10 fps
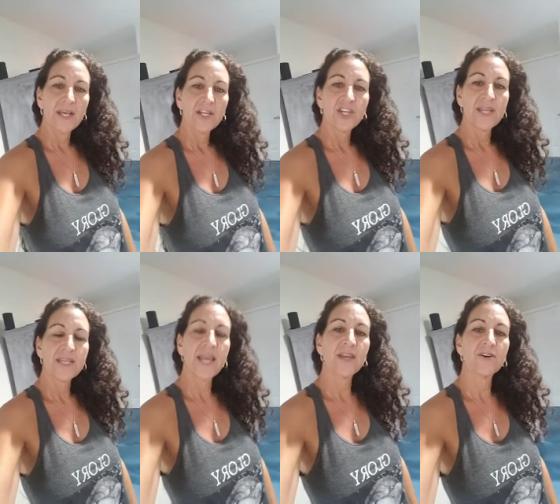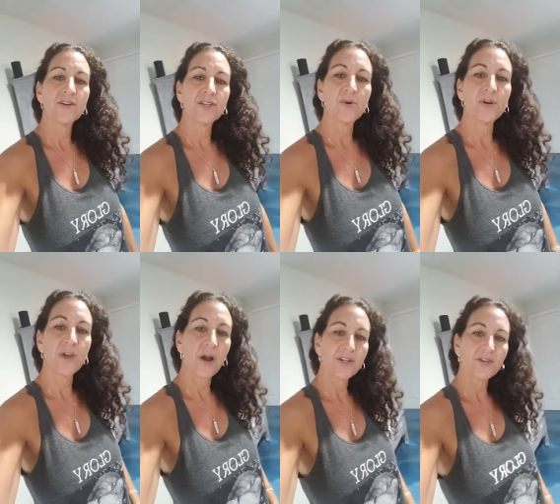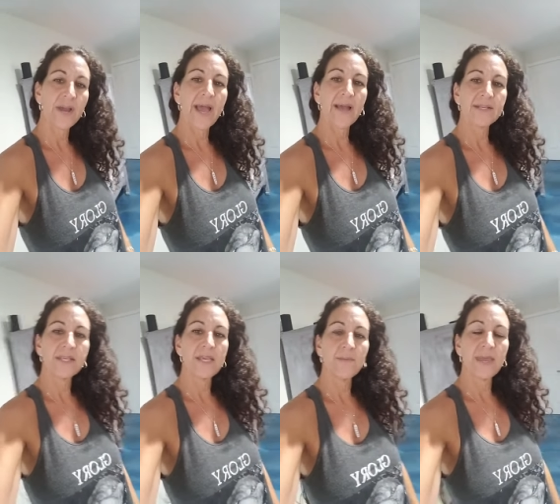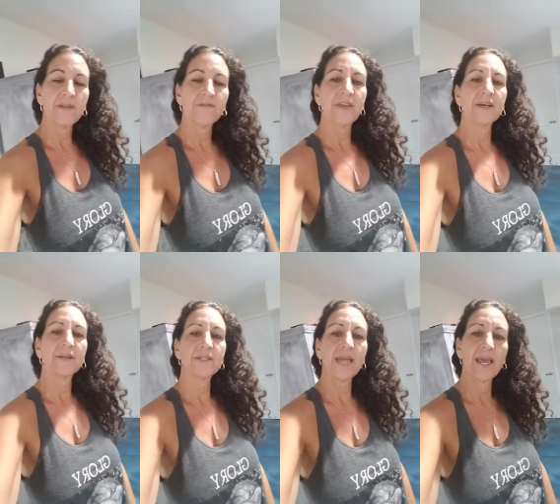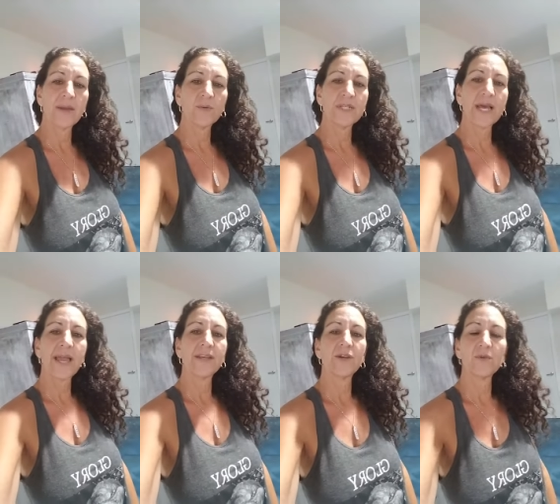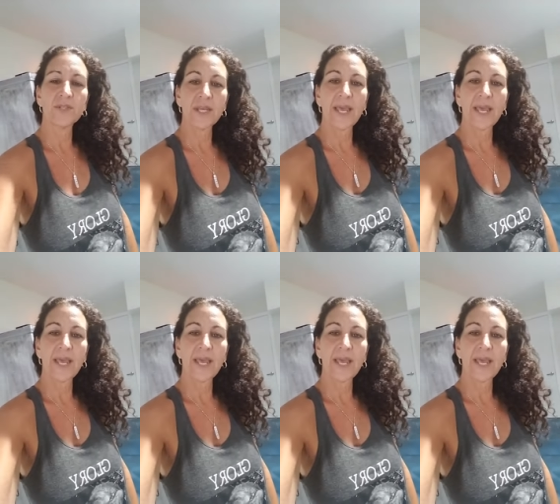she had taken her to her doctor at the Banfield and was diagnosed,